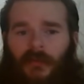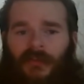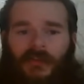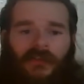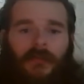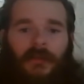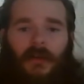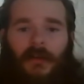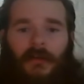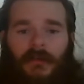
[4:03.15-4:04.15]
or was sent to me
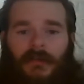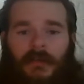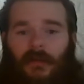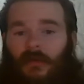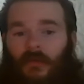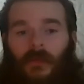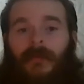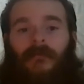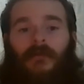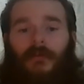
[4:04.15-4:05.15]
anonymously, or
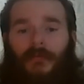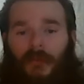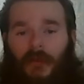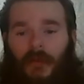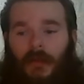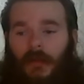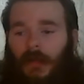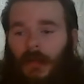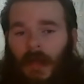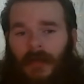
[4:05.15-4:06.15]
whatever else.
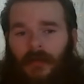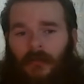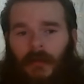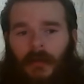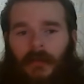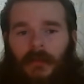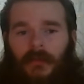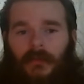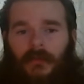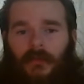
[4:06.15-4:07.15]
I don't buy
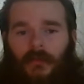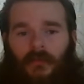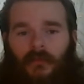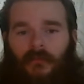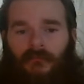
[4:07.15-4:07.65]
things new.